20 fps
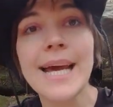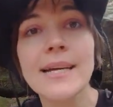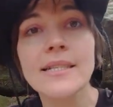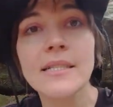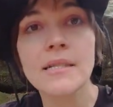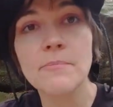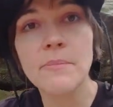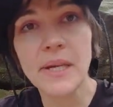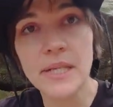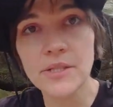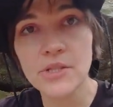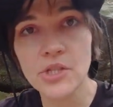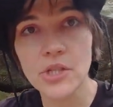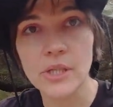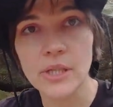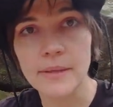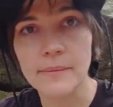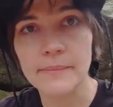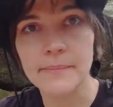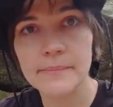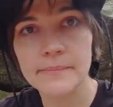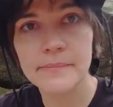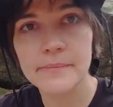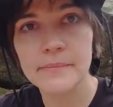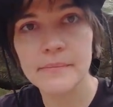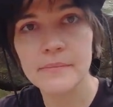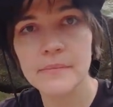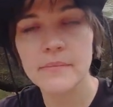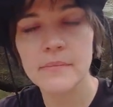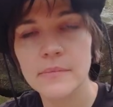as a pendulum.
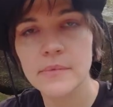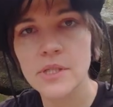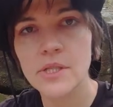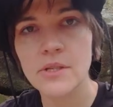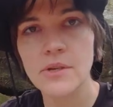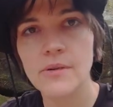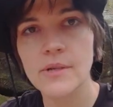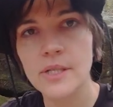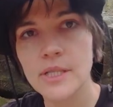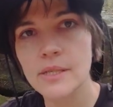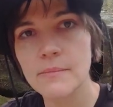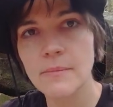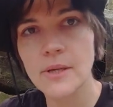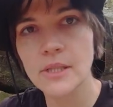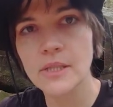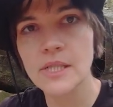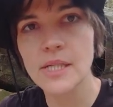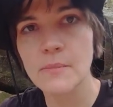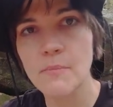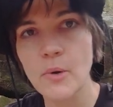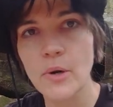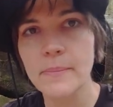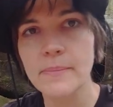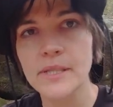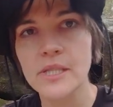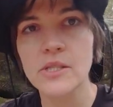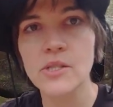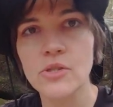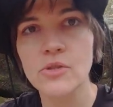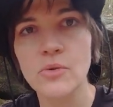So it's a
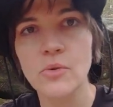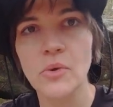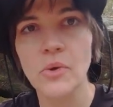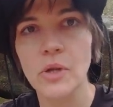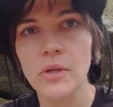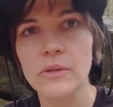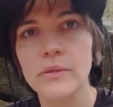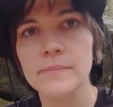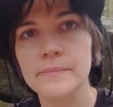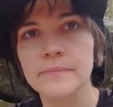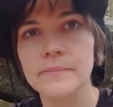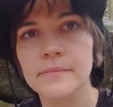multi-purpose tool.